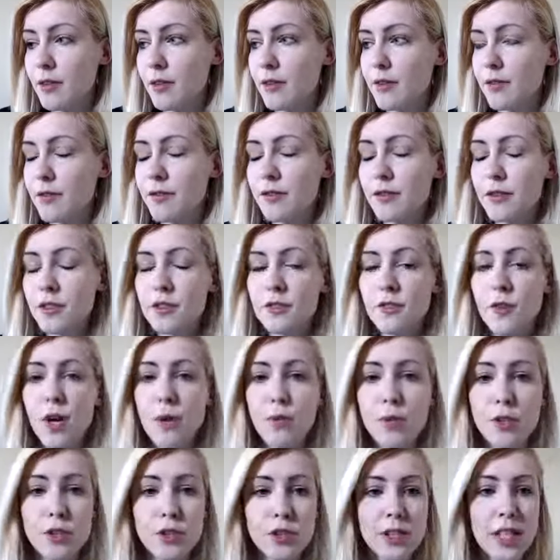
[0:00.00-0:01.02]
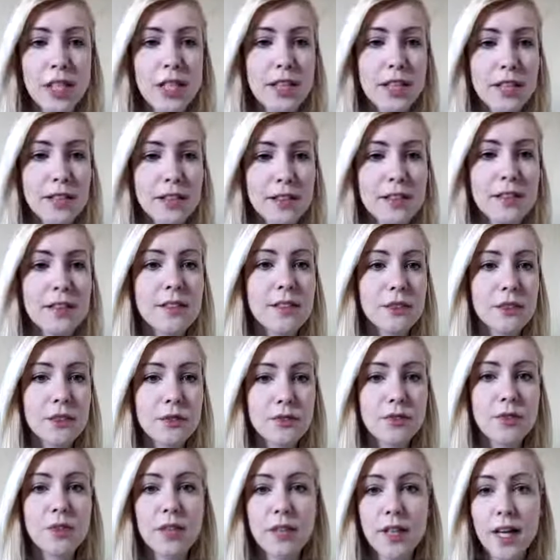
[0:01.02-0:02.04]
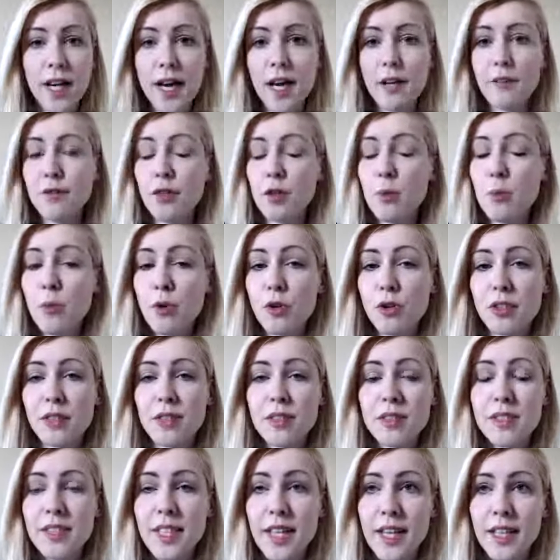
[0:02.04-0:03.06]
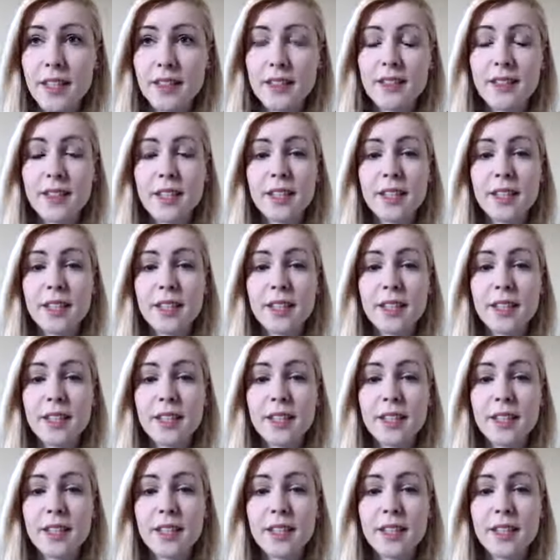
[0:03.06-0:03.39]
first of all, I want to get in to have your moral stance,